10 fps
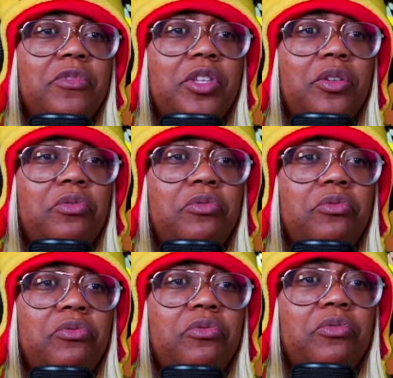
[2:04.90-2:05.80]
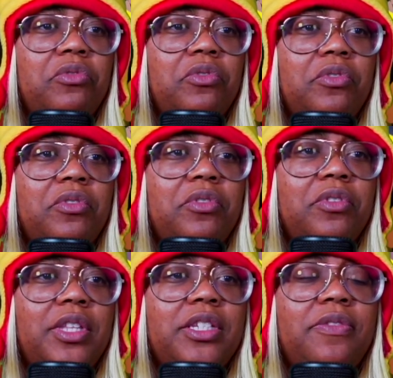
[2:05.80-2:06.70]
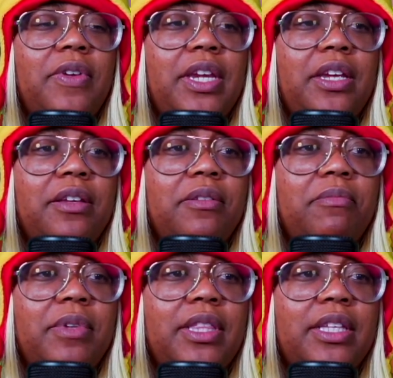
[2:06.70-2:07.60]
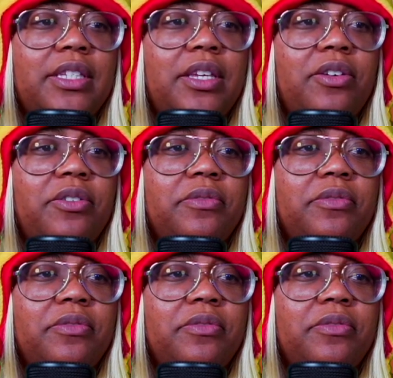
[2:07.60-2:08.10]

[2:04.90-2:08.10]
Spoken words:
That's funny. But that's cute.